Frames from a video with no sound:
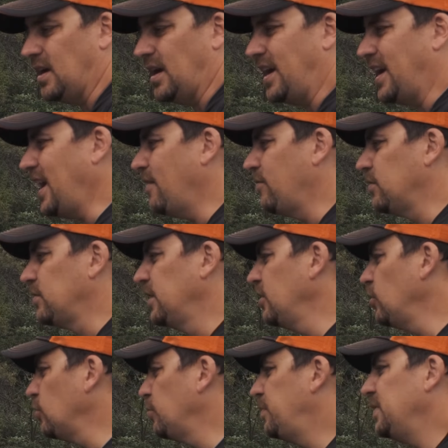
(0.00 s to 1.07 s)
I have a
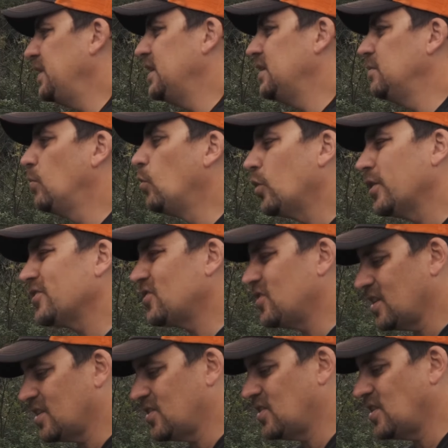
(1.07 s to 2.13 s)
little bit more
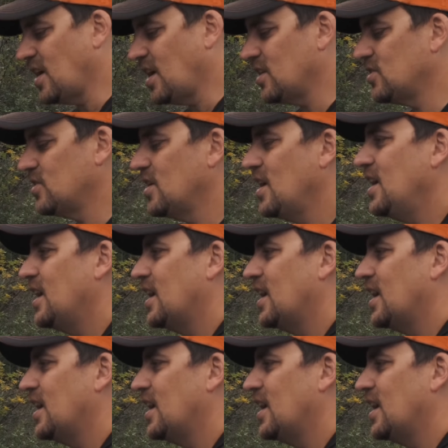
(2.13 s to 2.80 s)
success